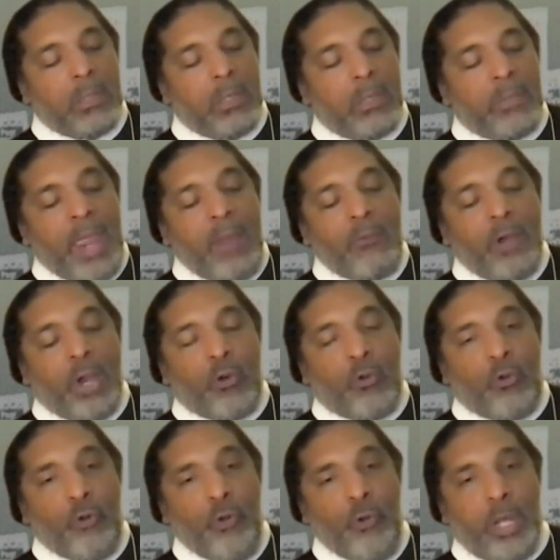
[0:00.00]
They
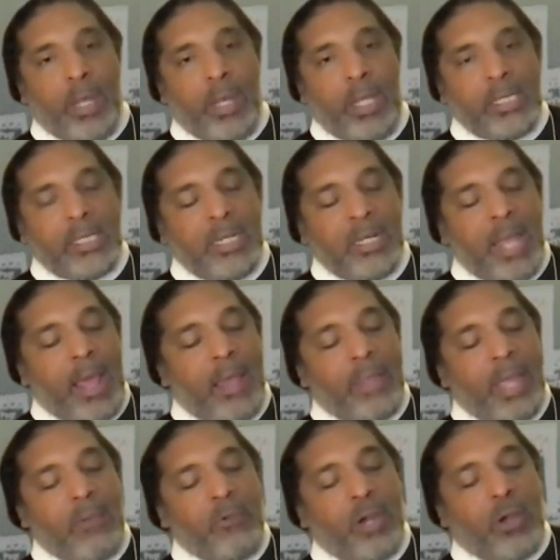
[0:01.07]
recruited, listen now,
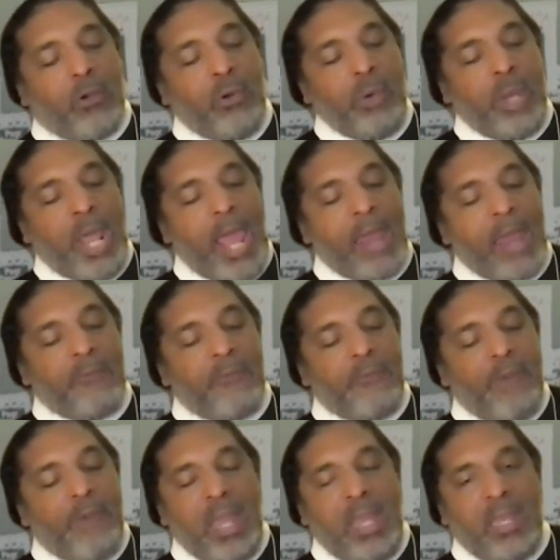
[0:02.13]
they recruited and
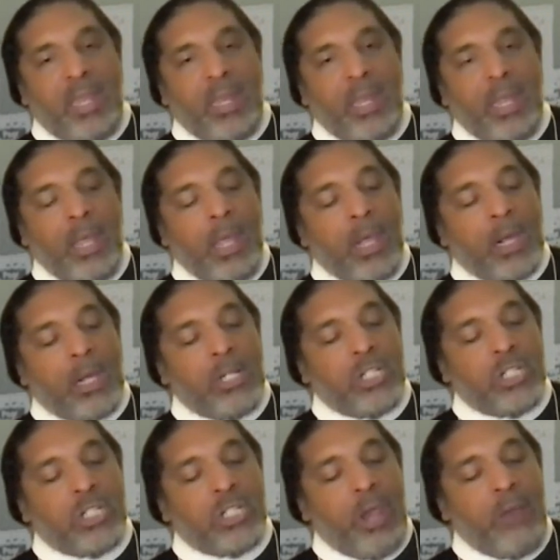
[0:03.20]
funded
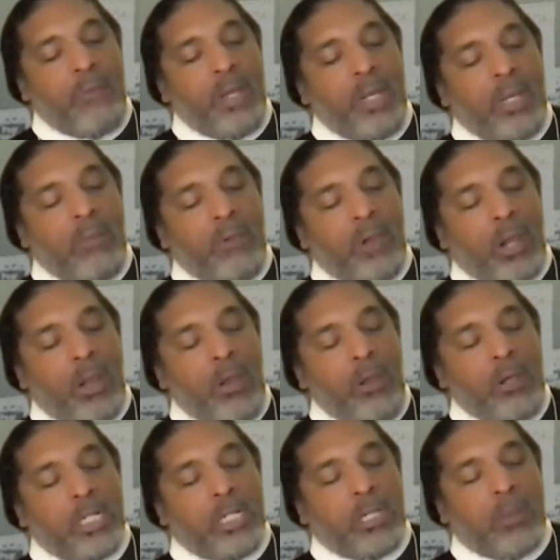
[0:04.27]
conservative
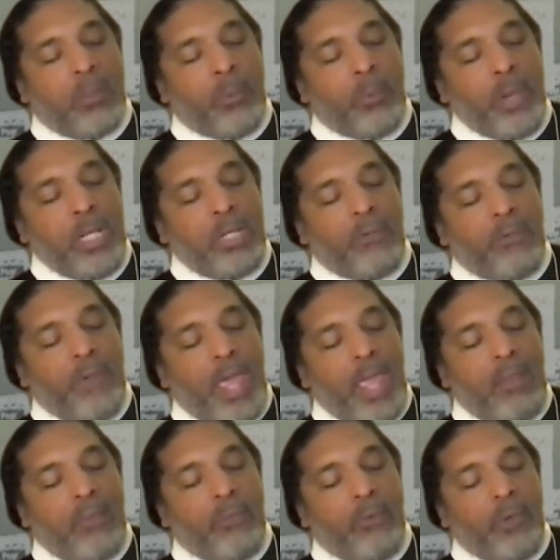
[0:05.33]
clergy to preach
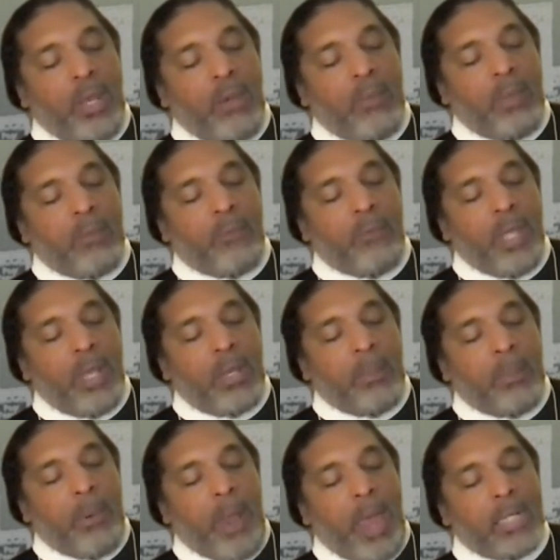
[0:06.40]
faith, freedom, and free
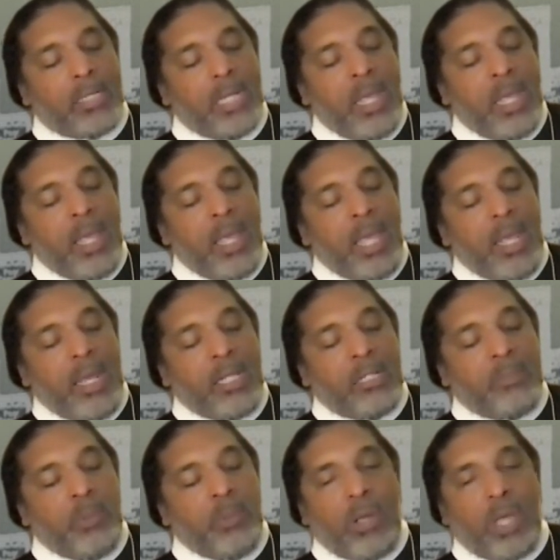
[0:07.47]
enterprise. In his
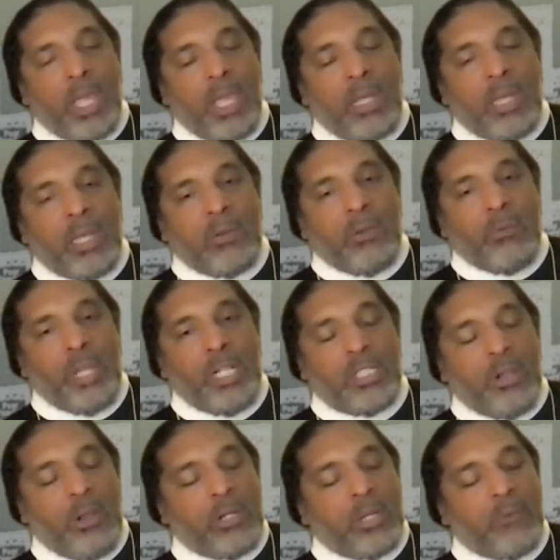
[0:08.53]
book, he did the
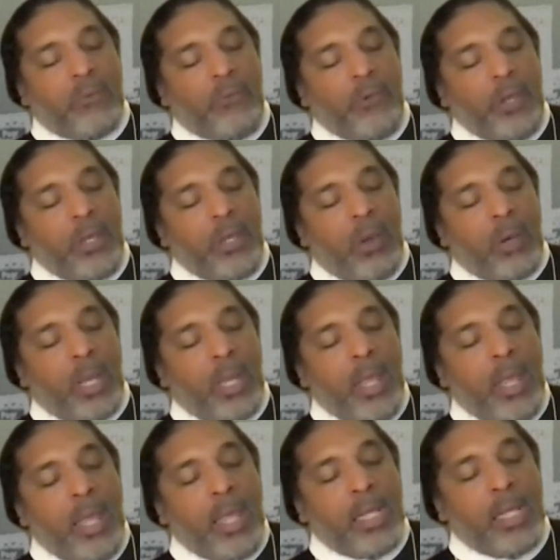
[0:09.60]
research and footnoted
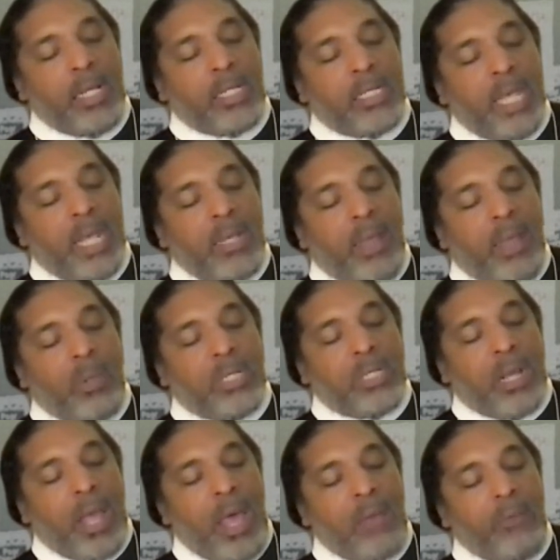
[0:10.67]
and said there was a
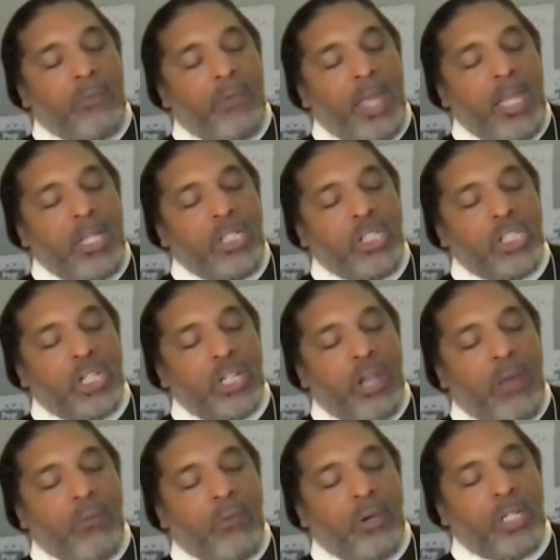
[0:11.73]
conflation
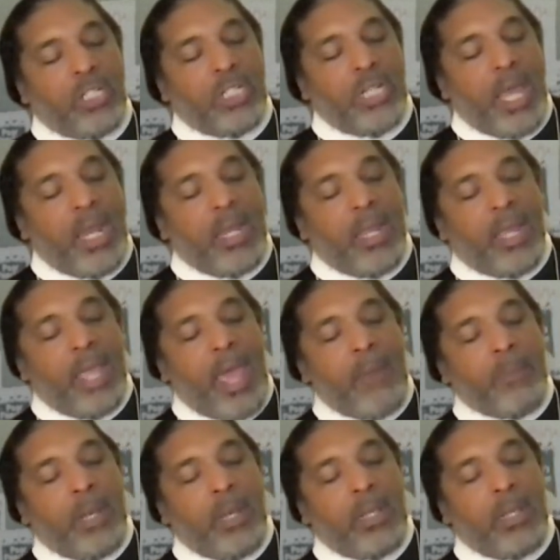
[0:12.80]
of Christianity and
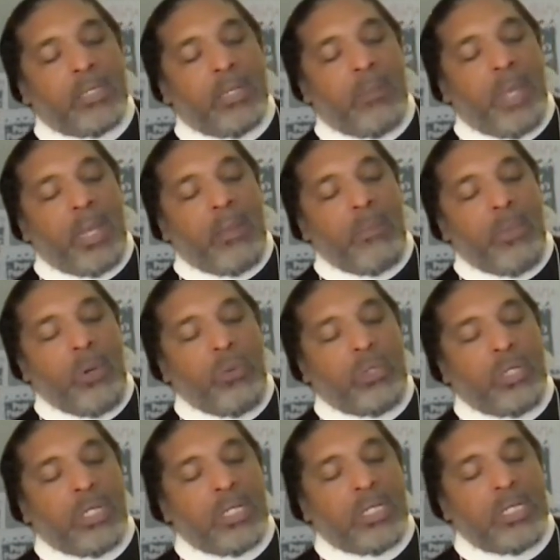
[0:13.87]
capitalism, and it moved to
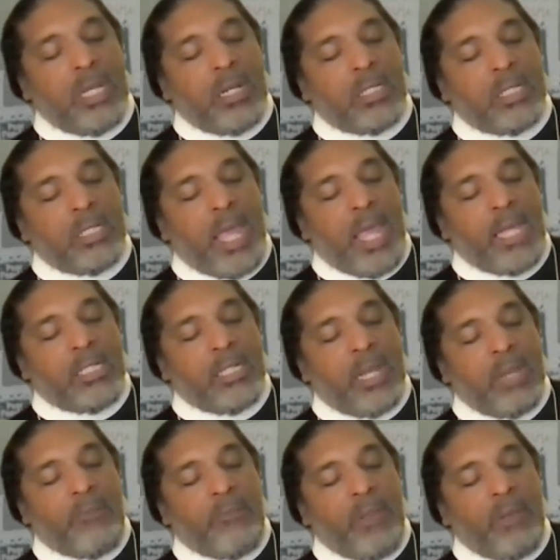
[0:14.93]
the center stage in the
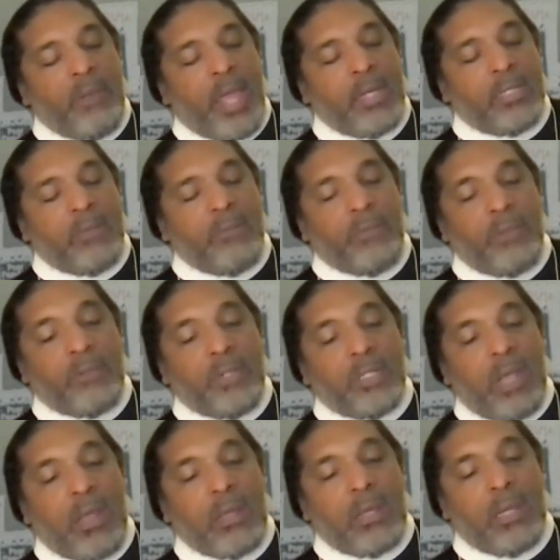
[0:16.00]
1950s
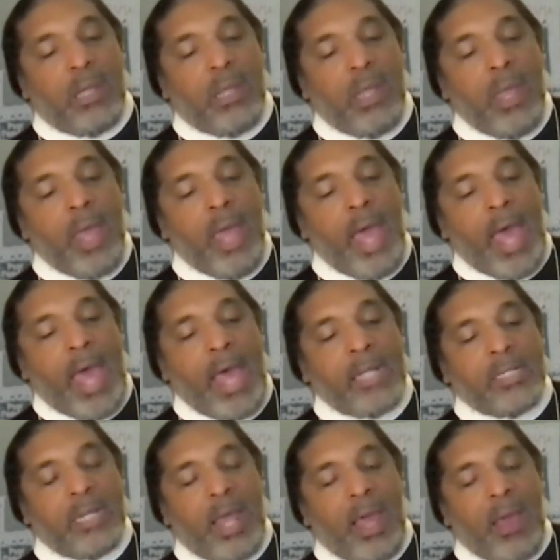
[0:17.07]
under
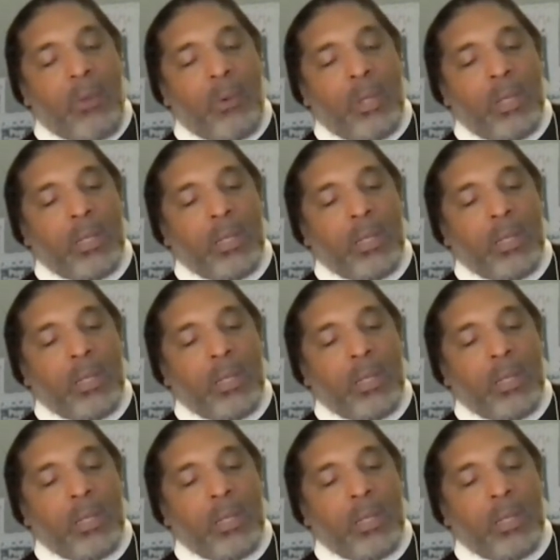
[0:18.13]
Eisenhower.